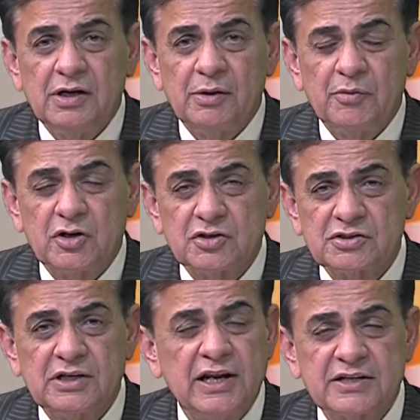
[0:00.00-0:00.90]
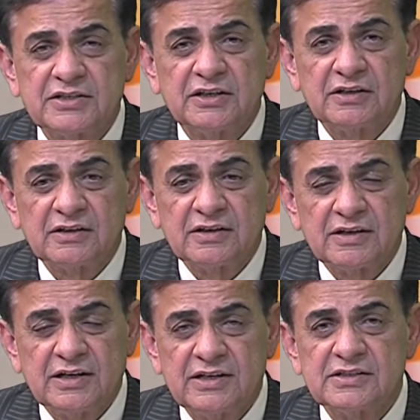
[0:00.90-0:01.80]
because election
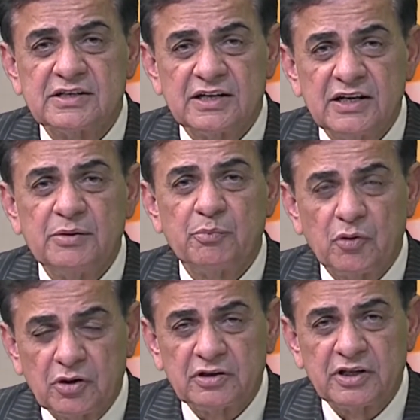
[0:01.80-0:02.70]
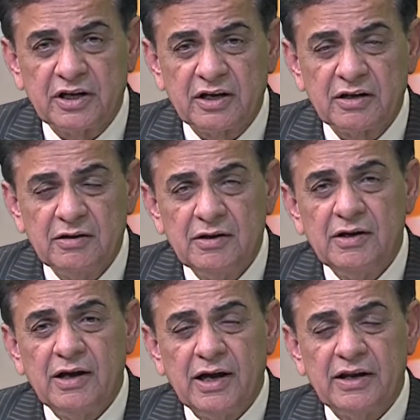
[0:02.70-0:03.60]
is a really important thing,
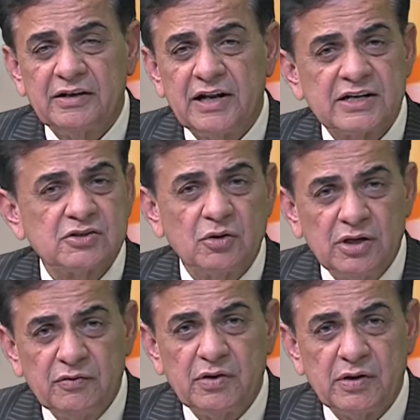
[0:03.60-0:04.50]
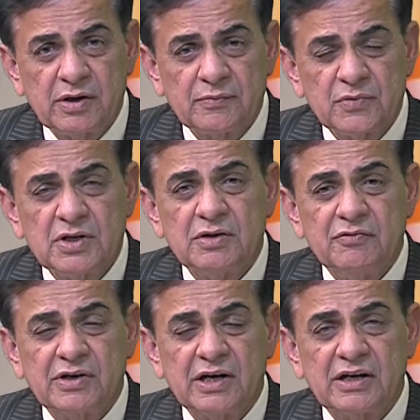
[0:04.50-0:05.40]
and that's only way
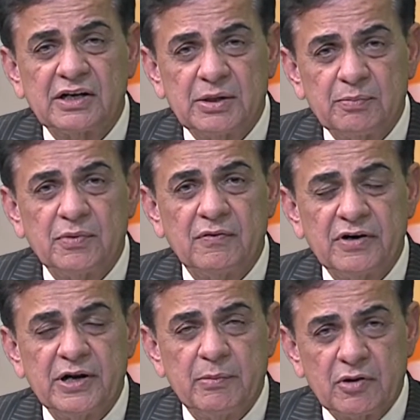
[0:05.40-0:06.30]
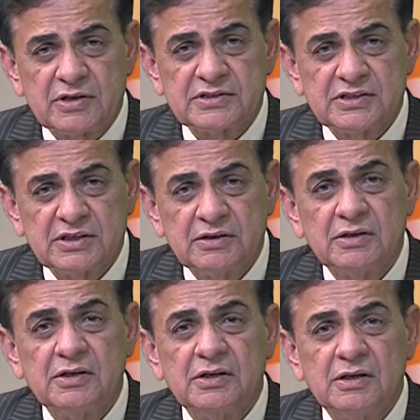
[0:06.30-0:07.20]
we can keep our democracy
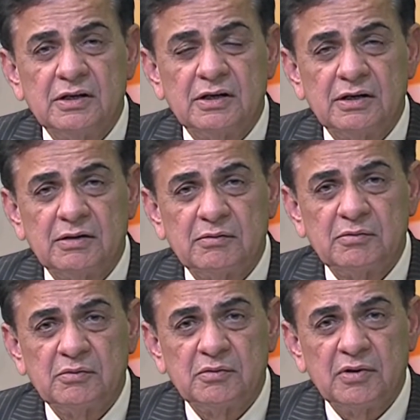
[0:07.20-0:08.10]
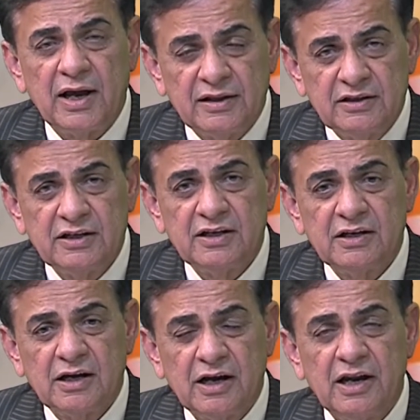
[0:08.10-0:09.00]
healthy
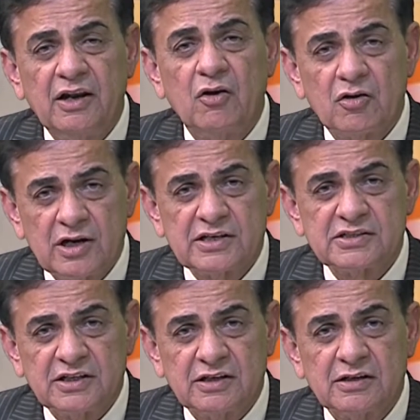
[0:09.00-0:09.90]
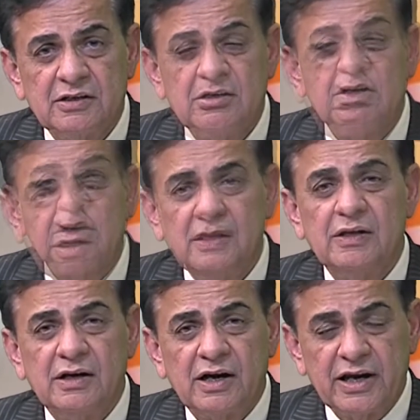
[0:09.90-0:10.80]
and long lasting.
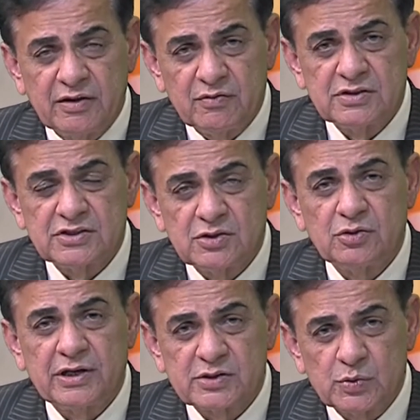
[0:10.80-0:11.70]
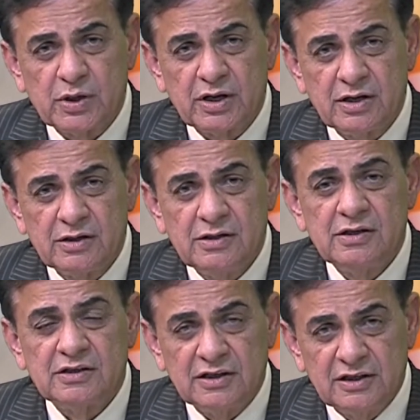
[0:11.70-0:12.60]
Again, we'll see you next week.
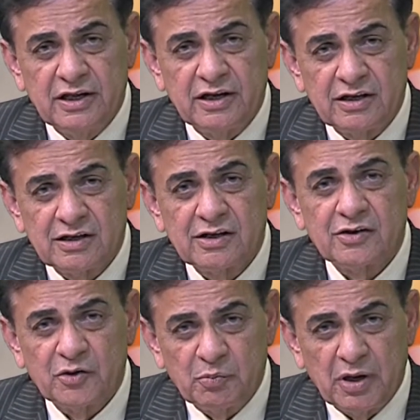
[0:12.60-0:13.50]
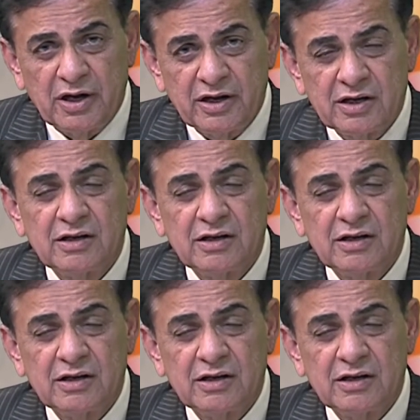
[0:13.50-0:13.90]
Till then, goodbye.